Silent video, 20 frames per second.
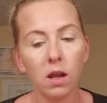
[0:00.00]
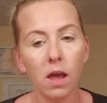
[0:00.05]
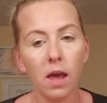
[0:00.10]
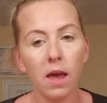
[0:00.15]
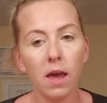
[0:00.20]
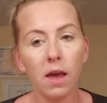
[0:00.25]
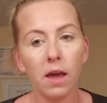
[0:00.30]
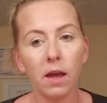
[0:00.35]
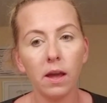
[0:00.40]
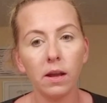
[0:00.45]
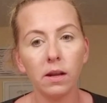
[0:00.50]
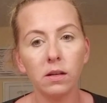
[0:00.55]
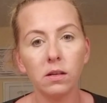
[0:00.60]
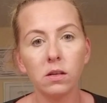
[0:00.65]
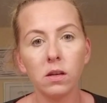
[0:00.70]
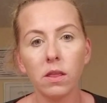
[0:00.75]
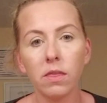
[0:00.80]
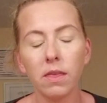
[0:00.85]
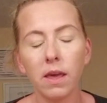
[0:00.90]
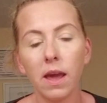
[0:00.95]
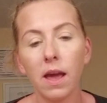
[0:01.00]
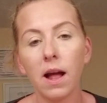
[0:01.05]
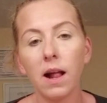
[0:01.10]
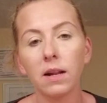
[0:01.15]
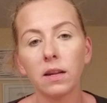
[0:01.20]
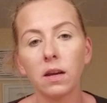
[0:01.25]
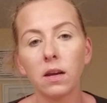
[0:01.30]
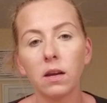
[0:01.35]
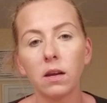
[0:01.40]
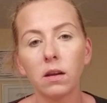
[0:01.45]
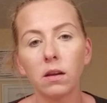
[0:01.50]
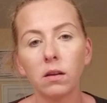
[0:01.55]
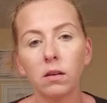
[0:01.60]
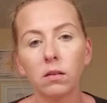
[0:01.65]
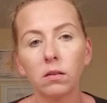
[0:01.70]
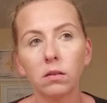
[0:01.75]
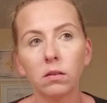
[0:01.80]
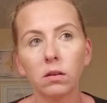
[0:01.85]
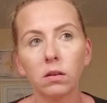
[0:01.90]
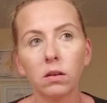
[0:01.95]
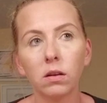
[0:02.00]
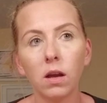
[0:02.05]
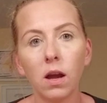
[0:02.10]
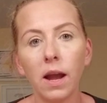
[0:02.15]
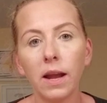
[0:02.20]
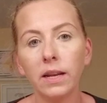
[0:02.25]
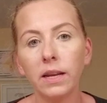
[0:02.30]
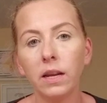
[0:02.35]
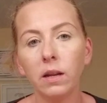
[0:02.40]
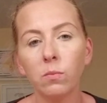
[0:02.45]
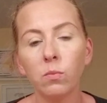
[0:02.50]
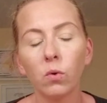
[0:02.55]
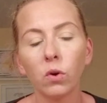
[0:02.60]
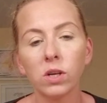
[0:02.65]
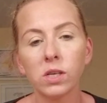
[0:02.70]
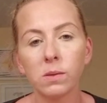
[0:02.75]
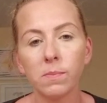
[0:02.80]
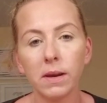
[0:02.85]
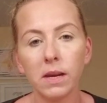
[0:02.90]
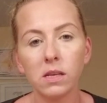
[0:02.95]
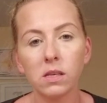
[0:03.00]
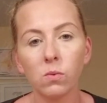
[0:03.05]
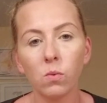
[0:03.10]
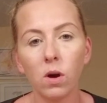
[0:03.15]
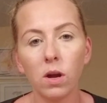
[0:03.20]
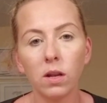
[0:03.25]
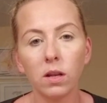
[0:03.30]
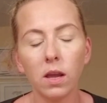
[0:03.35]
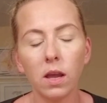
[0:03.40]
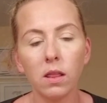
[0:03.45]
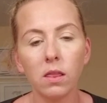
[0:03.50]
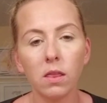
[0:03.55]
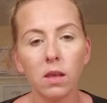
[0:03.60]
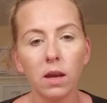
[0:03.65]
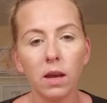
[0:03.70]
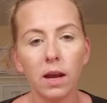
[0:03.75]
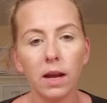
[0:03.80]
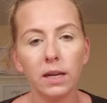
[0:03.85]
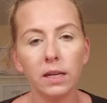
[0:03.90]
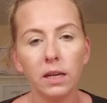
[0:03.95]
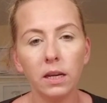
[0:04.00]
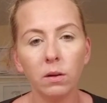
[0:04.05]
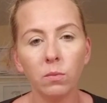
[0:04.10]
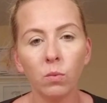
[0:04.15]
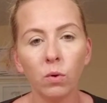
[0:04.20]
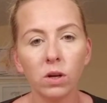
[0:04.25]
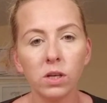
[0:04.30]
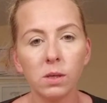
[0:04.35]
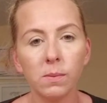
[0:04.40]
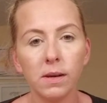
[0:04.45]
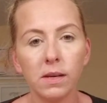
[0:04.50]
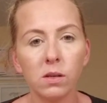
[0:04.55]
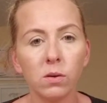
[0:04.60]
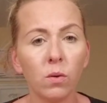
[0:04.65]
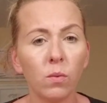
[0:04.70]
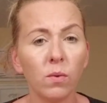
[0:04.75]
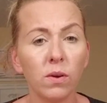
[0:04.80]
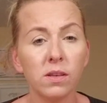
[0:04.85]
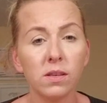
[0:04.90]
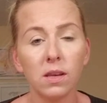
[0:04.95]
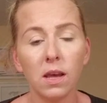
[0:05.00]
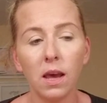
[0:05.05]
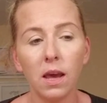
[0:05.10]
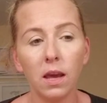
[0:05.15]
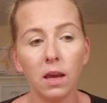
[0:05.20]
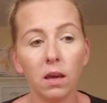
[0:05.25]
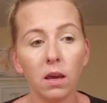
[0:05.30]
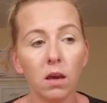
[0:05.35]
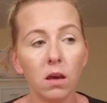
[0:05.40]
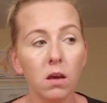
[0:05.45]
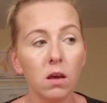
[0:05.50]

and they had a I need more space one, and the I need more space one was like